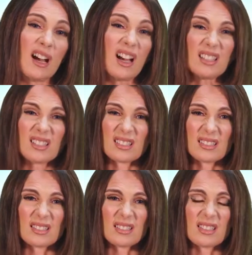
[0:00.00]
Us
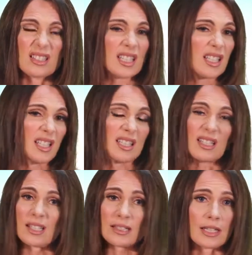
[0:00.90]
didn't
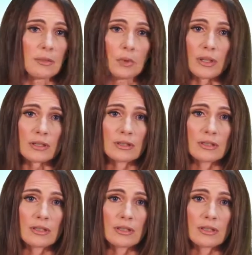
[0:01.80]
exist anymore.